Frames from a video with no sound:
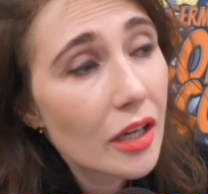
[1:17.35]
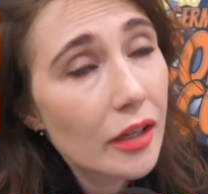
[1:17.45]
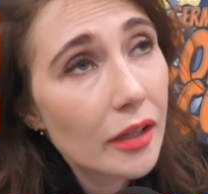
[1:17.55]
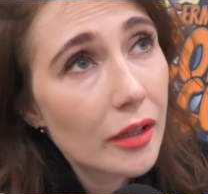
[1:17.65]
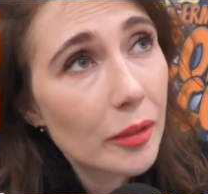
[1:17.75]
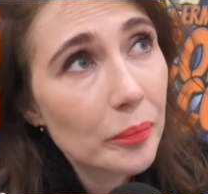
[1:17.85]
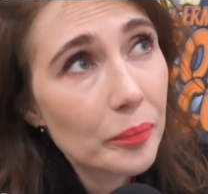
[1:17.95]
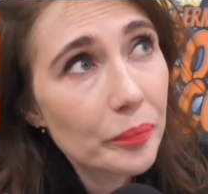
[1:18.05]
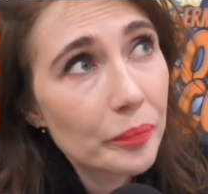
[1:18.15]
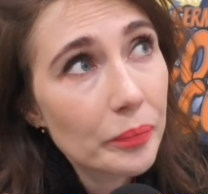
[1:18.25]

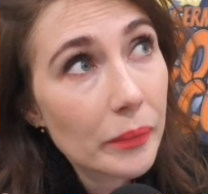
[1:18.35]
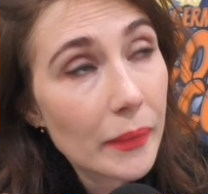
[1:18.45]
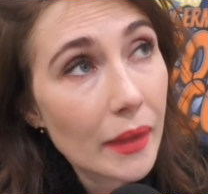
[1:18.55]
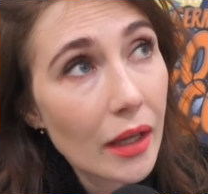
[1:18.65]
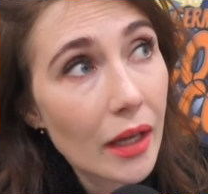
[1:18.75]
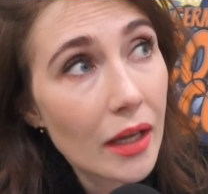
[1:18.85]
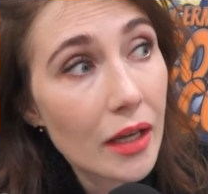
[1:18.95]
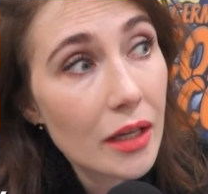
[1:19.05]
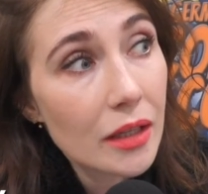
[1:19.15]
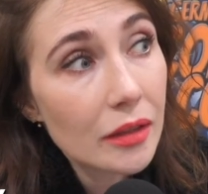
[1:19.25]
Um,
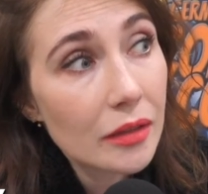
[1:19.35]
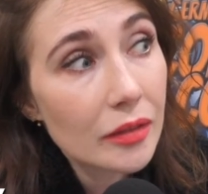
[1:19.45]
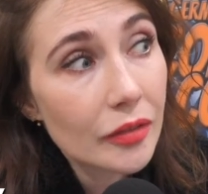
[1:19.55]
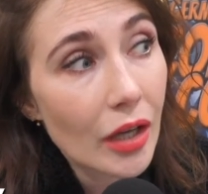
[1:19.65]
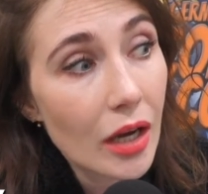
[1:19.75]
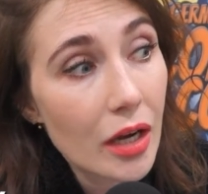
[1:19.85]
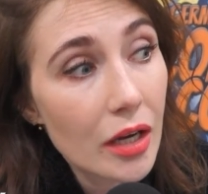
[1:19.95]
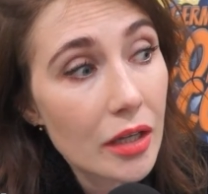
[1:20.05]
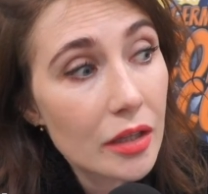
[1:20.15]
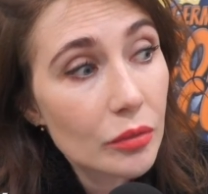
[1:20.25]
and
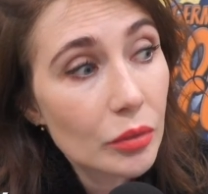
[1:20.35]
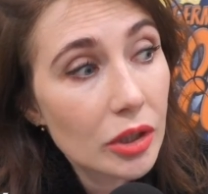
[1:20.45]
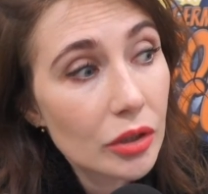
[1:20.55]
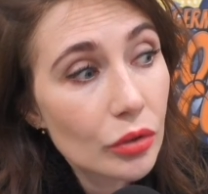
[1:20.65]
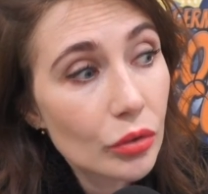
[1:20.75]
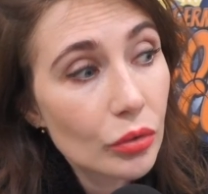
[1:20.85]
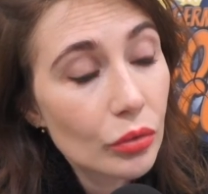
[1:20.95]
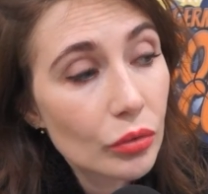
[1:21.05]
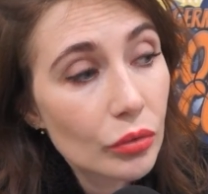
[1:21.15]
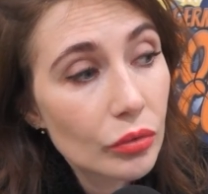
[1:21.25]
I
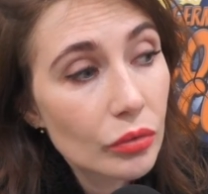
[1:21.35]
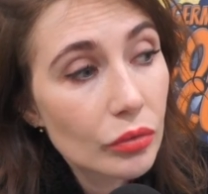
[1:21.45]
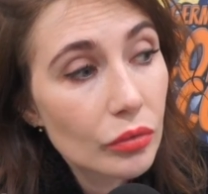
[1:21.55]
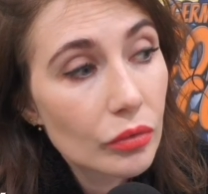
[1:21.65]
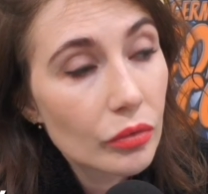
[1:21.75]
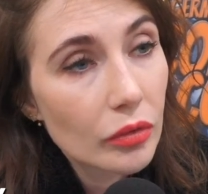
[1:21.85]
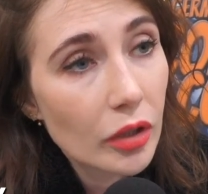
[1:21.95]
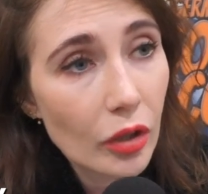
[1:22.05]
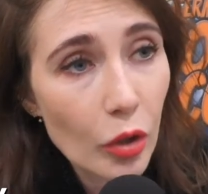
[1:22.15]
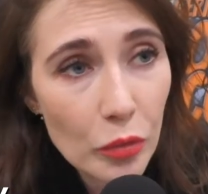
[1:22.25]
will
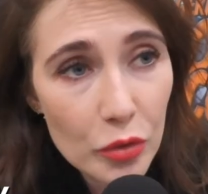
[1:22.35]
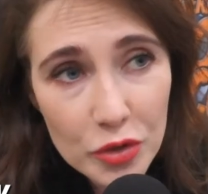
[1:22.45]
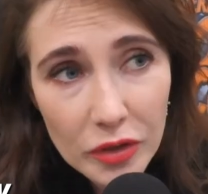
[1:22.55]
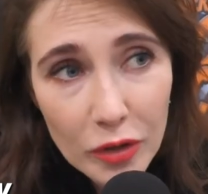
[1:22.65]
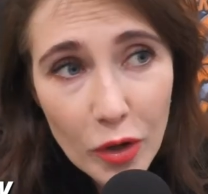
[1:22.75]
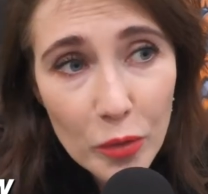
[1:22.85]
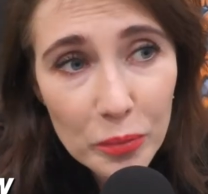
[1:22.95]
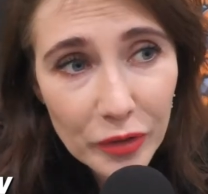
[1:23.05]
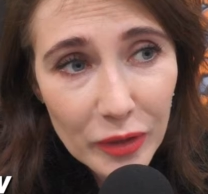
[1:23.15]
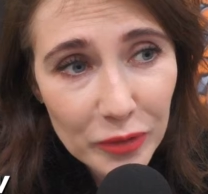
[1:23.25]
I hope also I
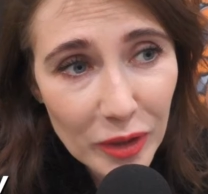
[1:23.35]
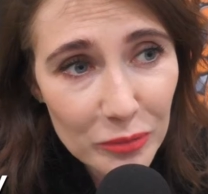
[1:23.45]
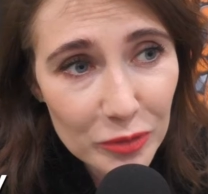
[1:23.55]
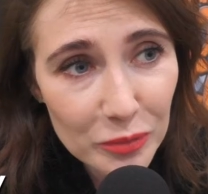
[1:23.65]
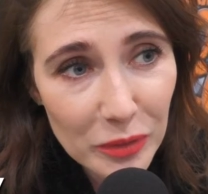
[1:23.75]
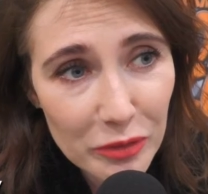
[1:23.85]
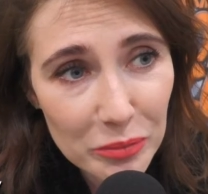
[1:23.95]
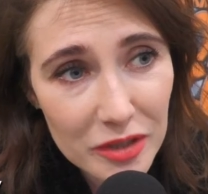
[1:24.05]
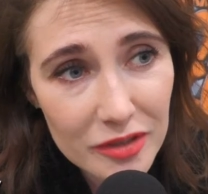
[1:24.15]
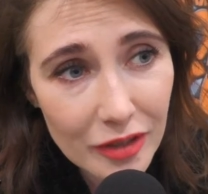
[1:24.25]
hope to have time to play
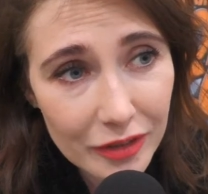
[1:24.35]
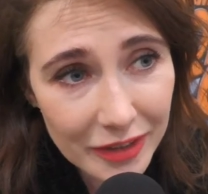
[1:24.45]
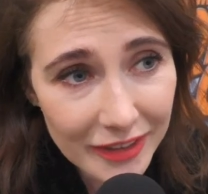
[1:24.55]
with my son.